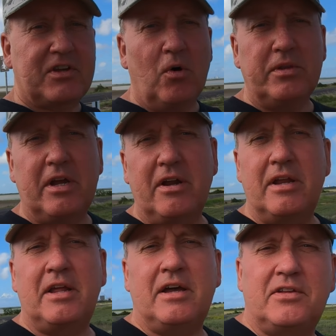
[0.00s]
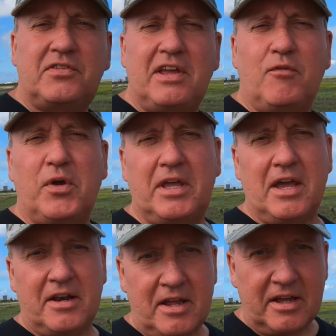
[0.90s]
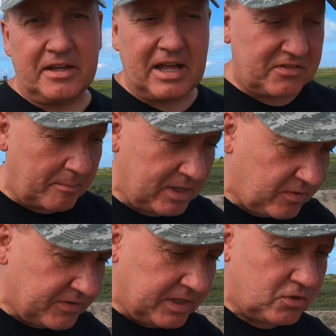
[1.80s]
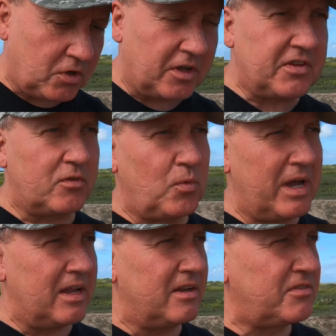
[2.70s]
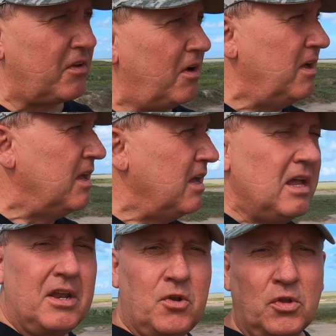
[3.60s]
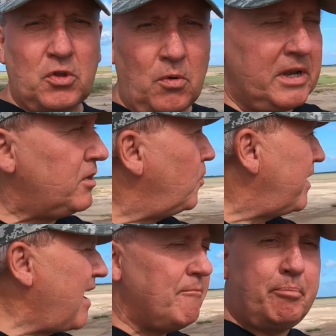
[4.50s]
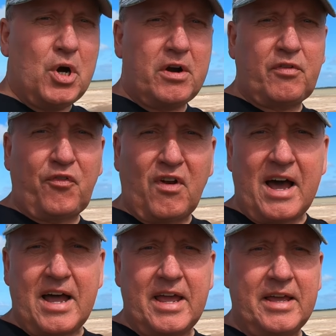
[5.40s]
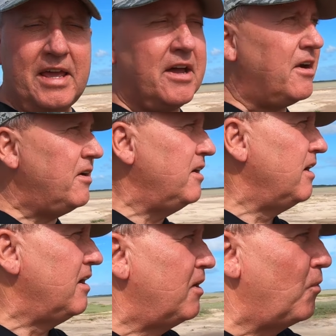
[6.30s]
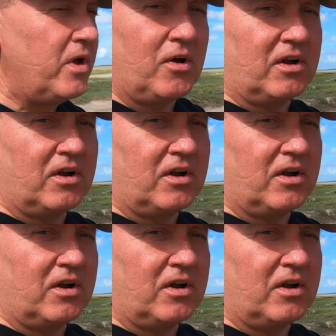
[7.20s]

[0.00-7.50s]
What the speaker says: go there and see if we can get some interesting shots as well. So not only do we have birds flying here, we